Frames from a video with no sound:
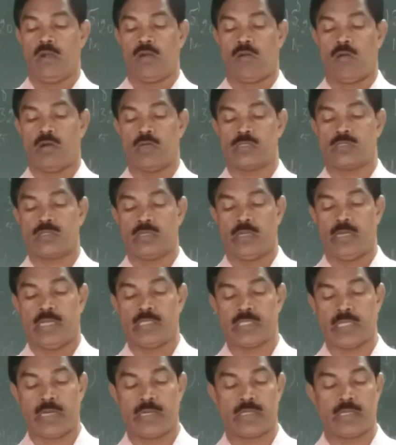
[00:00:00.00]

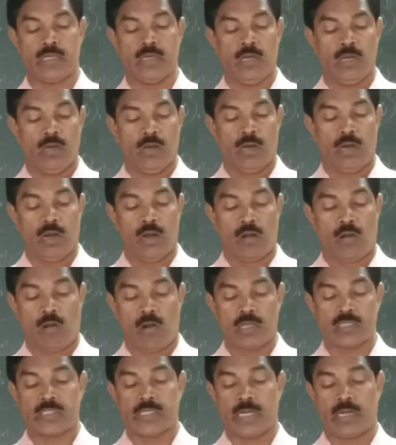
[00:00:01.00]

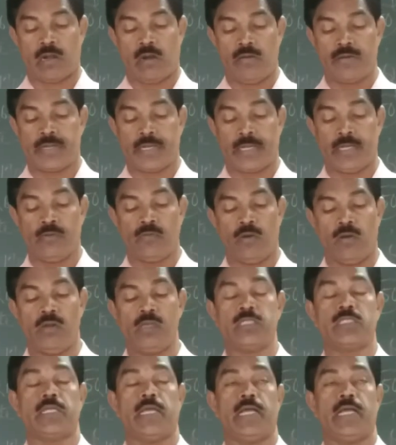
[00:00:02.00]
cost accounting involves